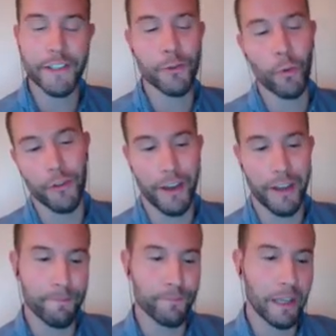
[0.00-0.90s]
That's where
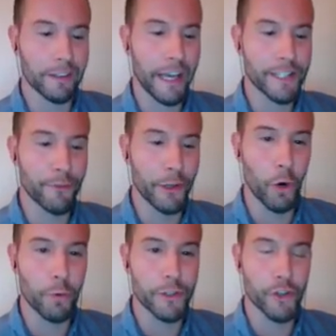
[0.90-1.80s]
that last
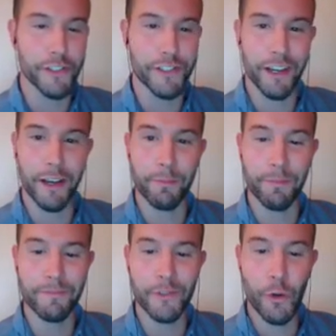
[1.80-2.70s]
video was uh,
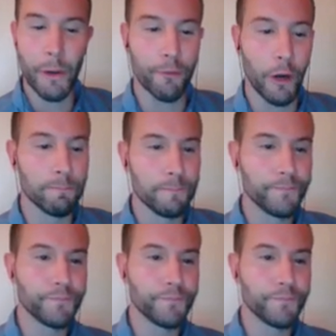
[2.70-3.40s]
streamed from.